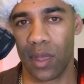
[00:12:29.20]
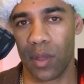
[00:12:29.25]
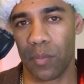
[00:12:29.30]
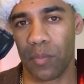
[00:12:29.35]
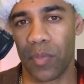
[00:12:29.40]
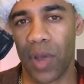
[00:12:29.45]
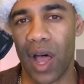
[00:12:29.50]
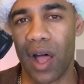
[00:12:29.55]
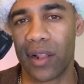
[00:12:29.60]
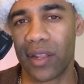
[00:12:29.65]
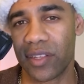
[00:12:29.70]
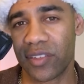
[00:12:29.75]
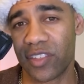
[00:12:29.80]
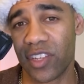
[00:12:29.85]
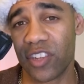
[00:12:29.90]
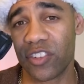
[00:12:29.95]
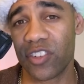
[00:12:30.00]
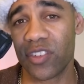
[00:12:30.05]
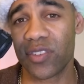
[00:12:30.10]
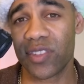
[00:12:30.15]

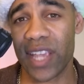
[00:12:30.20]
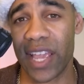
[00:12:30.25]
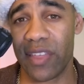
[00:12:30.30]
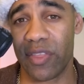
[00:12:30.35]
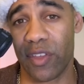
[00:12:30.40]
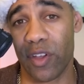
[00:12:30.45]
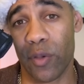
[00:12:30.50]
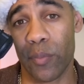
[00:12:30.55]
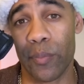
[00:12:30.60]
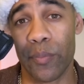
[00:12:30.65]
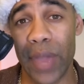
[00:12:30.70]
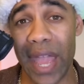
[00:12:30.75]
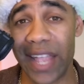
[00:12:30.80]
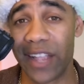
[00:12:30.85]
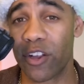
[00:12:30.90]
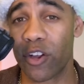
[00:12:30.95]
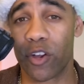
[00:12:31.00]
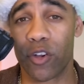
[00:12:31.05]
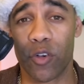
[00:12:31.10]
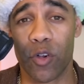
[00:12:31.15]
Politicians and their
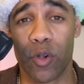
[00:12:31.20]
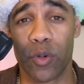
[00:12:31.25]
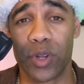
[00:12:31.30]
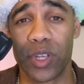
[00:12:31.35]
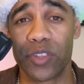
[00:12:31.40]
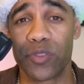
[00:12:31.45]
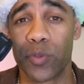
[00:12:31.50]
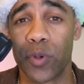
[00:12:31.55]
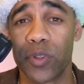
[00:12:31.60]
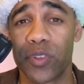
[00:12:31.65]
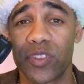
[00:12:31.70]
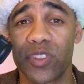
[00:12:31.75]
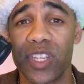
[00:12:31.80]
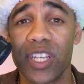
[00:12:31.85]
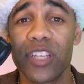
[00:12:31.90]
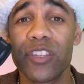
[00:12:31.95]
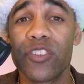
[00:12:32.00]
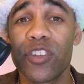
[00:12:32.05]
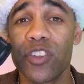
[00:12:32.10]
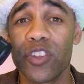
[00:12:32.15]
banker cronies will
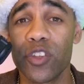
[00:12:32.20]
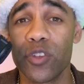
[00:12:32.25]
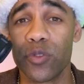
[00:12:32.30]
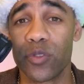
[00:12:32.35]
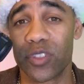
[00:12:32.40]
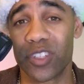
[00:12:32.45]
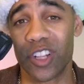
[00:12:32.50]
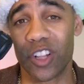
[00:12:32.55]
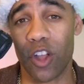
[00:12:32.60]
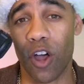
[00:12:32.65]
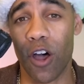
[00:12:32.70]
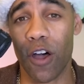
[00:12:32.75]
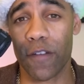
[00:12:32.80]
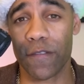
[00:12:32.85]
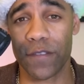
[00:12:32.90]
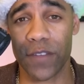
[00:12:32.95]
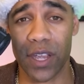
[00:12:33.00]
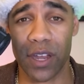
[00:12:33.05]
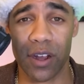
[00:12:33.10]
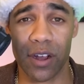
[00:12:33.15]
seek to use
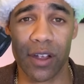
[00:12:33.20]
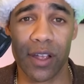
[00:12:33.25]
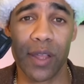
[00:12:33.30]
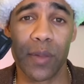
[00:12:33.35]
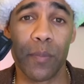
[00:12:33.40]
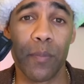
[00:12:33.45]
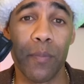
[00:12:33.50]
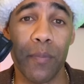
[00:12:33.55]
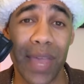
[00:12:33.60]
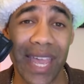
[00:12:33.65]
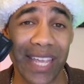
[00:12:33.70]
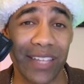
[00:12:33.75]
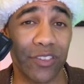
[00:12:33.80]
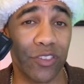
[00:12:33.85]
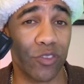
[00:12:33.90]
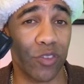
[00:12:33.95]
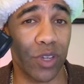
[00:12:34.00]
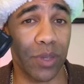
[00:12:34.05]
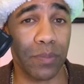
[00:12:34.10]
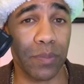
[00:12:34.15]
lawfare,
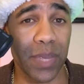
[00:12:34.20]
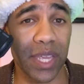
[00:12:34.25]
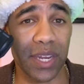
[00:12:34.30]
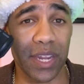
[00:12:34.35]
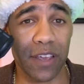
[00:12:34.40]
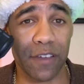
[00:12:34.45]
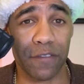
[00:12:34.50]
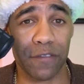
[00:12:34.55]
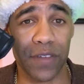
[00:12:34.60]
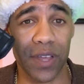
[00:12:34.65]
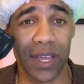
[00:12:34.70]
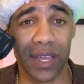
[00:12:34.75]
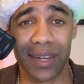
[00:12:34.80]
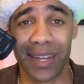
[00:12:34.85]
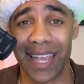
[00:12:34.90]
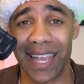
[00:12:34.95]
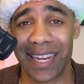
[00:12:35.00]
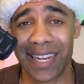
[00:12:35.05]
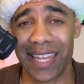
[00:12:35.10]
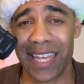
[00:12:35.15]
mainstream media FUD,
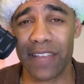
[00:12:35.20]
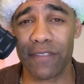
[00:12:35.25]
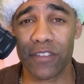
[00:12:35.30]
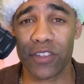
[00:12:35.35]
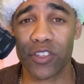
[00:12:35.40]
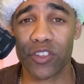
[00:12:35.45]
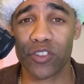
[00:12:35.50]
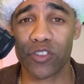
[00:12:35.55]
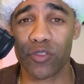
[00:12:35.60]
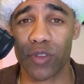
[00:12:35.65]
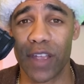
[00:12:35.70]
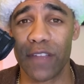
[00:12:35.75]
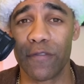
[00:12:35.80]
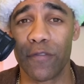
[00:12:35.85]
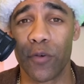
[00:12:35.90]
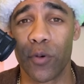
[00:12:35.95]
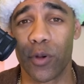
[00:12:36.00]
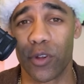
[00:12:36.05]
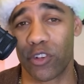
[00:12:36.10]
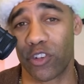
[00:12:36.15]
and even
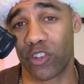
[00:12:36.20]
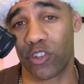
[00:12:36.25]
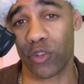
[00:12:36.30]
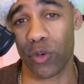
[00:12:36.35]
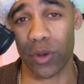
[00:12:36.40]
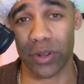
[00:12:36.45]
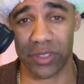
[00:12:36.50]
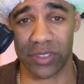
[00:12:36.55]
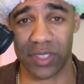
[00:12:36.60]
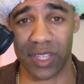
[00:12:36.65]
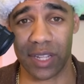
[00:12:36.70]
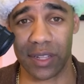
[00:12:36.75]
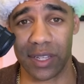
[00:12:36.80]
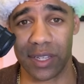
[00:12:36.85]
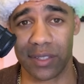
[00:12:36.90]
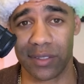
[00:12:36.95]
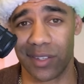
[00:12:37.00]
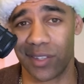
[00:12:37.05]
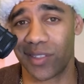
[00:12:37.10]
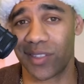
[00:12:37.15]
straightforward short
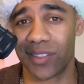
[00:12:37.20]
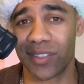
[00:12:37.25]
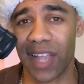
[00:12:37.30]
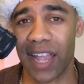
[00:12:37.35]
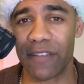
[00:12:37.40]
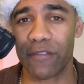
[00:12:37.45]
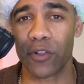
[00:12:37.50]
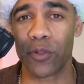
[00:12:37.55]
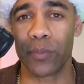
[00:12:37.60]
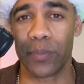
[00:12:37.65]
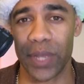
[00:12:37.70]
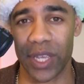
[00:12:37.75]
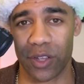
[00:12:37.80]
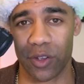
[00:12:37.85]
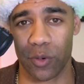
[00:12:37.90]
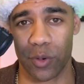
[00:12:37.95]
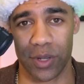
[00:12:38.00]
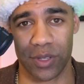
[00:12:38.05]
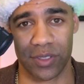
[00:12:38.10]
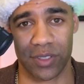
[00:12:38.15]
selling to stifle
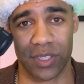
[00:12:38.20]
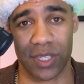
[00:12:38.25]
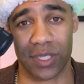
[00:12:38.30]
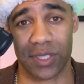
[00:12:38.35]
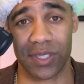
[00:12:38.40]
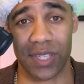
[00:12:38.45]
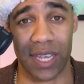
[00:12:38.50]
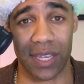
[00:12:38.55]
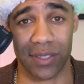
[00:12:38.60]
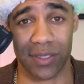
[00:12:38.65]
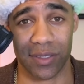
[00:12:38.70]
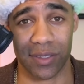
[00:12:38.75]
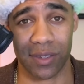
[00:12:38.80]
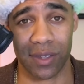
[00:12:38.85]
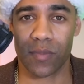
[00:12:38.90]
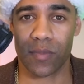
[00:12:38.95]
Bitcoin's success.